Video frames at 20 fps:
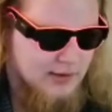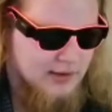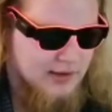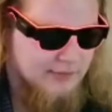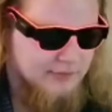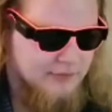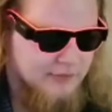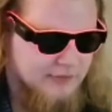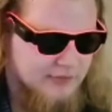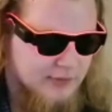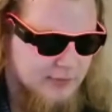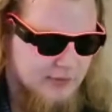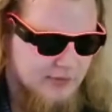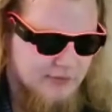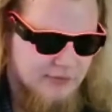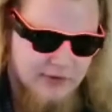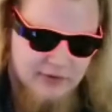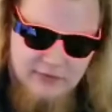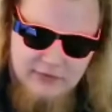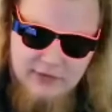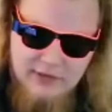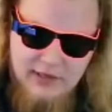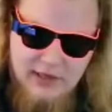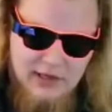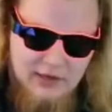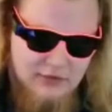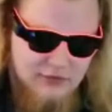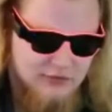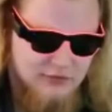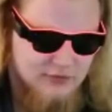After some
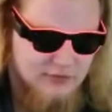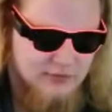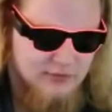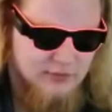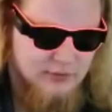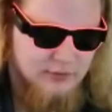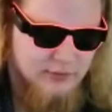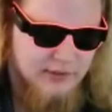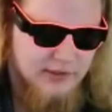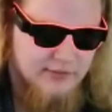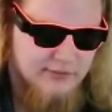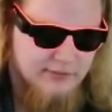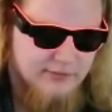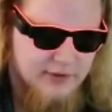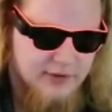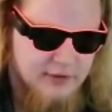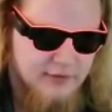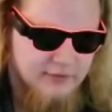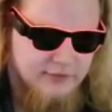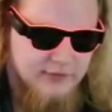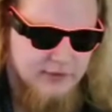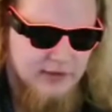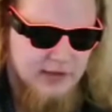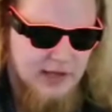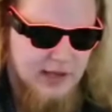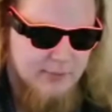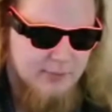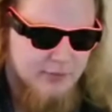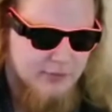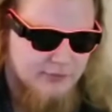investigation, the green fires in
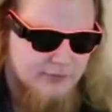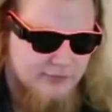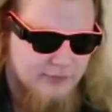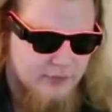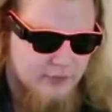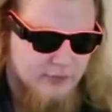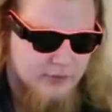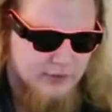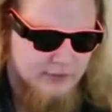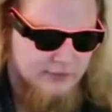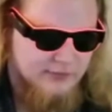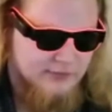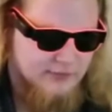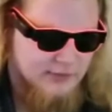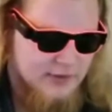Capitol Forest